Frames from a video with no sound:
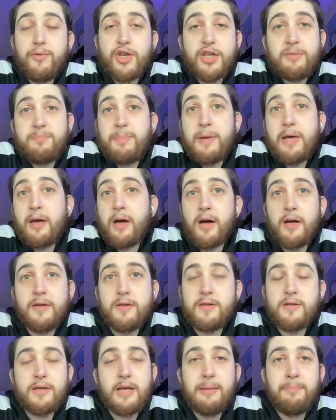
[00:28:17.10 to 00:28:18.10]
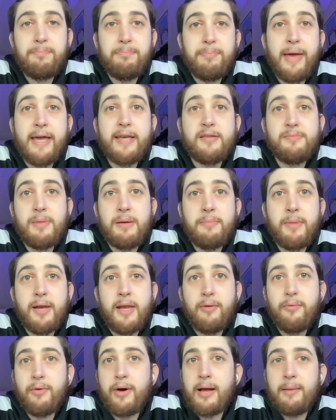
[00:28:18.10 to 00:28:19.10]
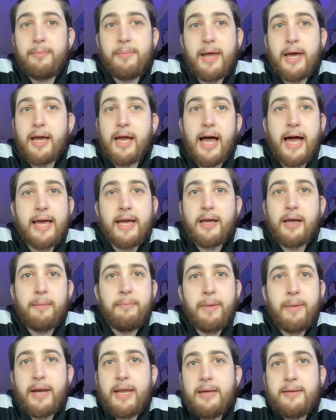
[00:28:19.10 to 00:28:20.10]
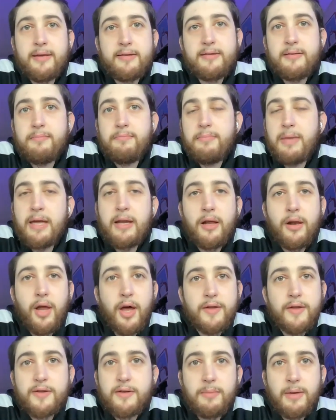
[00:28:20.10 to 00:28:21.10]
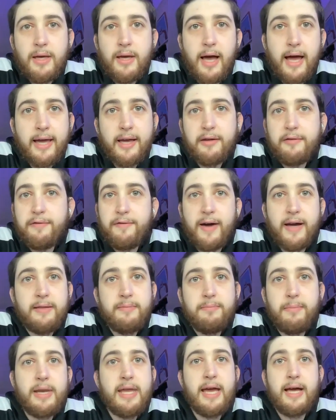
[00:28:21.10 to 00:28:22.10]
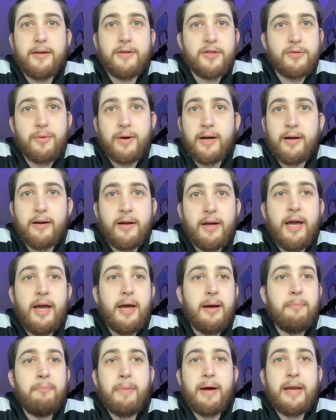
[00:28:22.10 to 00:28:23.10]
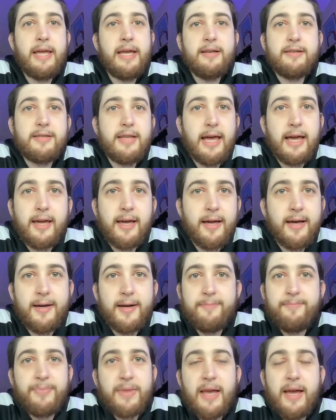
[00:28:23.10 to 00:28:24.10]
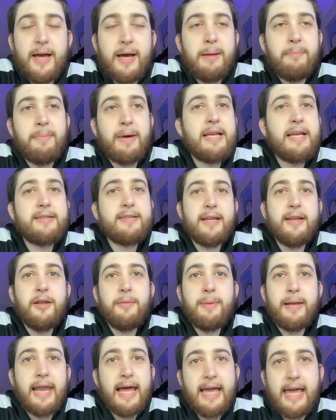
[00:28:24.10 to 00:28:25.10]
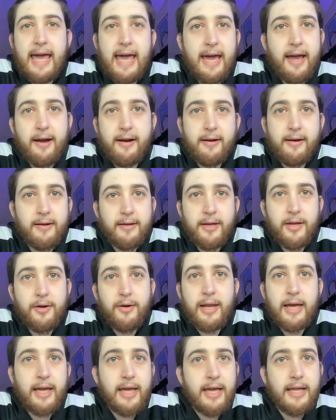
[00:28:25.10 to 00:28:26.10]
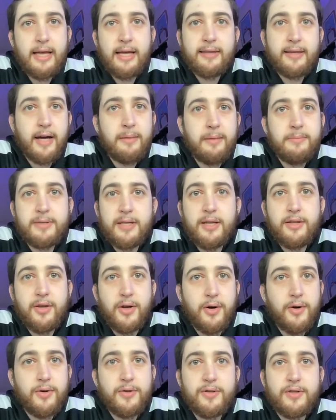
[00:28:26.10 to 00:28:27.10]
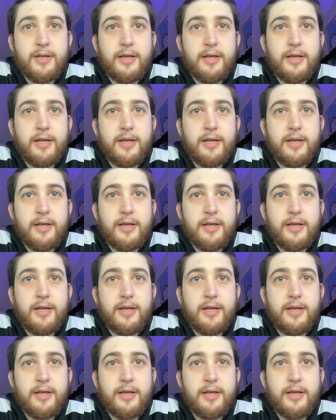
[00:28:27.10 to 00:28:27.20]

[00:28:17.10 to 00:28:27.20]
just because it pays me money, when I'm like, money doesn't mean a lot to me. I can find money elsewhere. Money is like money is a little bit like air, like it comes and it goes.